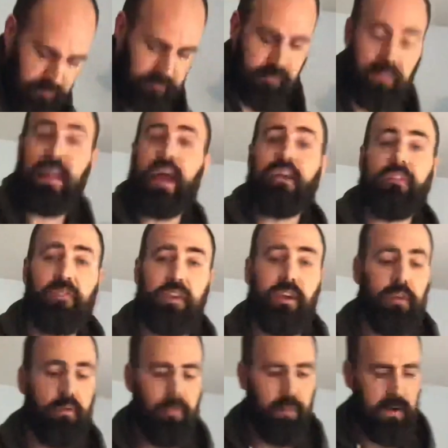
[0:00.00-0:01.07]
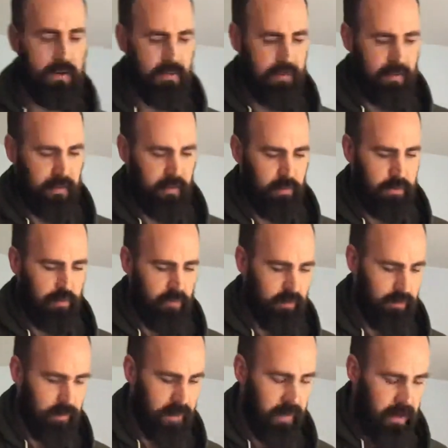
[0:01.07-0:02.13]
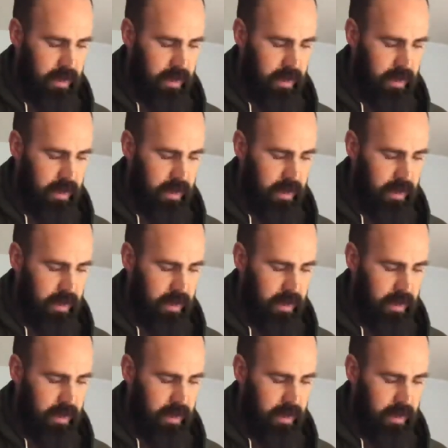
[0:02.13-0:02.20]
Last video was better than this one, trust me.